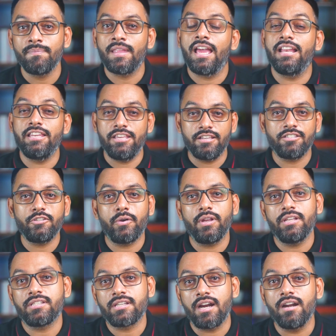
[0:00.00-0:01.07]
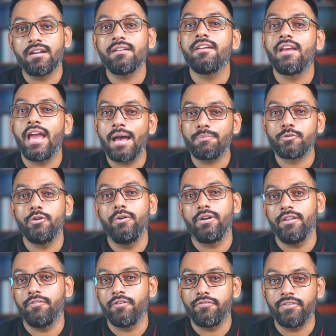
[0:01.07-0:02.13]
And yes, you can start
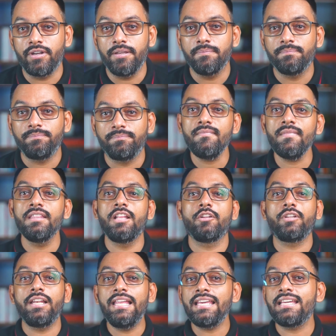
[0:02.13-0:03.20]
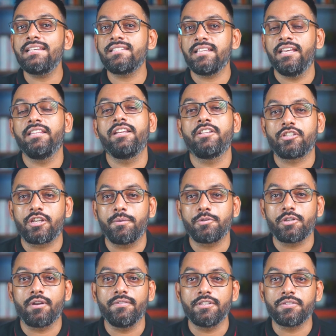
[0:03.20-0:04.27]
absolutely for free. Now, the link is in the
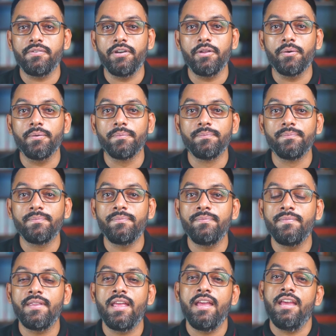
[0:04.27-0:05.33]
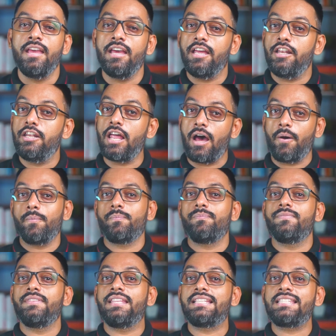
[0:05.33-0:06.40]
description of this video. Now,
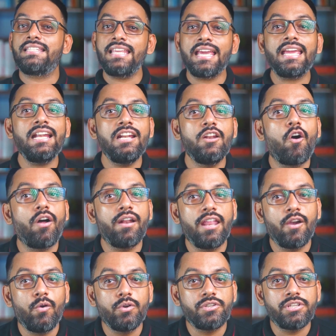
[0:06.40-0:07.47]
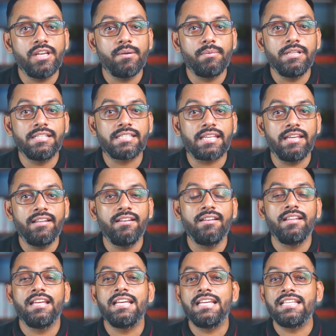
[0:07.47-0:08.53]
the second non negotiable skill
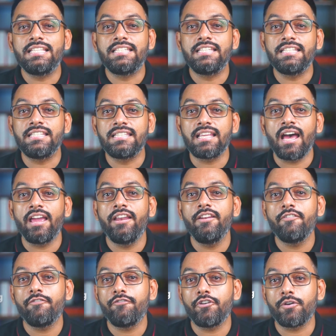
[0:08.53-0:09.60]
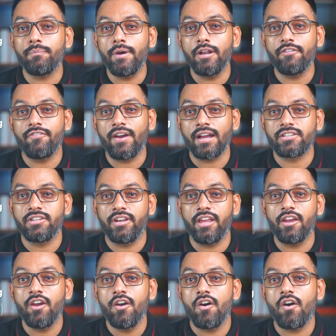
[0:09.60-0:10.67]
is design for
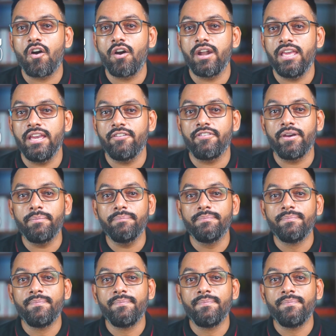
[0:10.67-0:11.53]
manufacturing or DFM.